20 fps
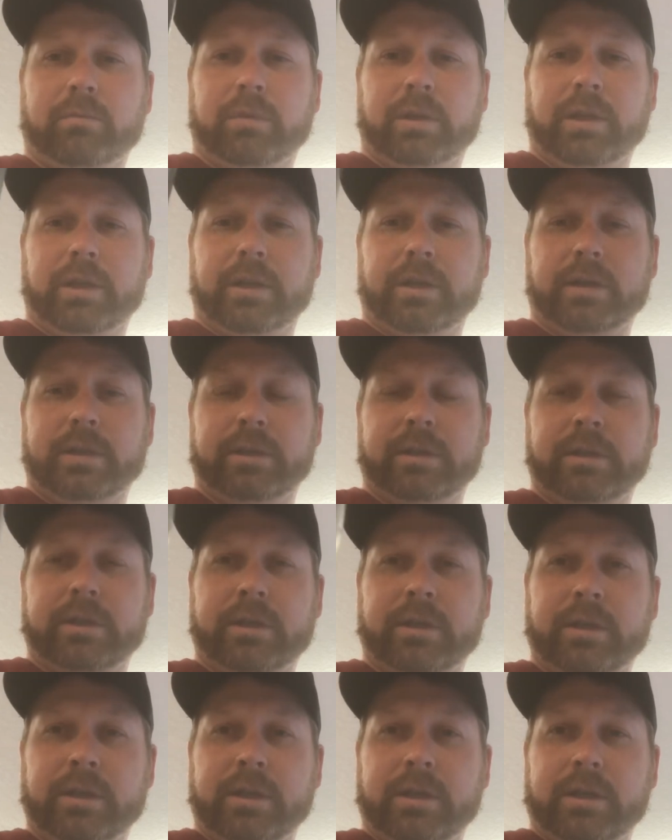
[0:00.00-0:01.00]
blade.
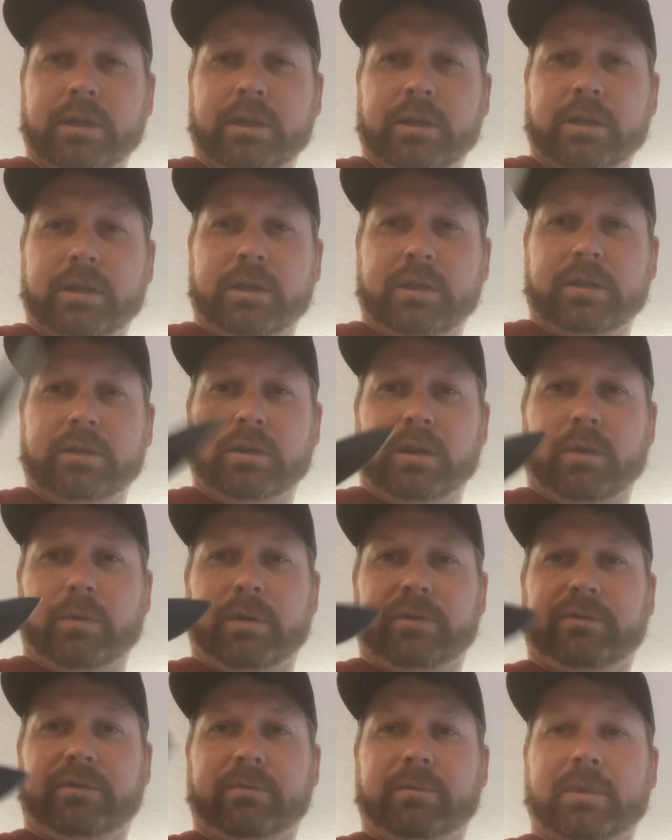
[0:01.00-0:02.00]
So I went
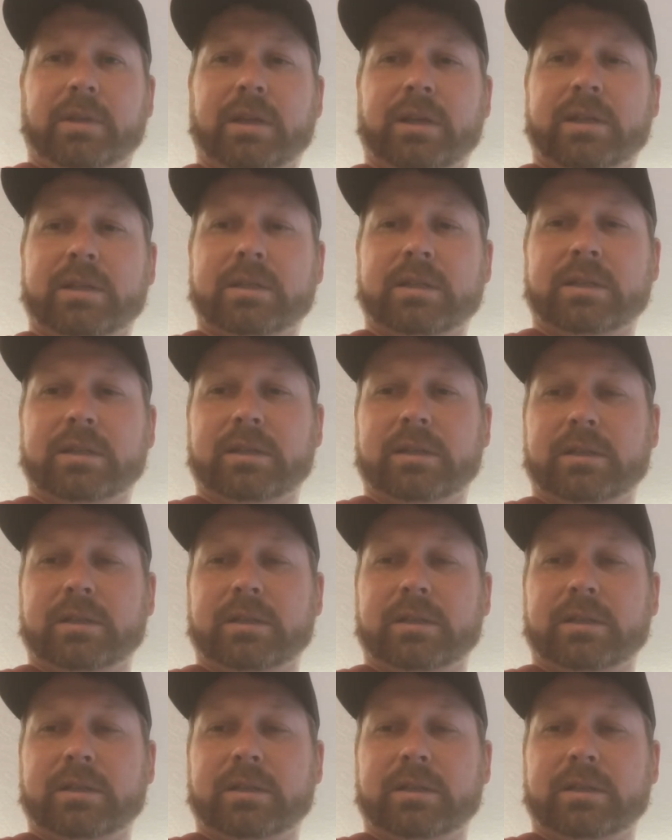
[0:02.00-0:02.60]
from this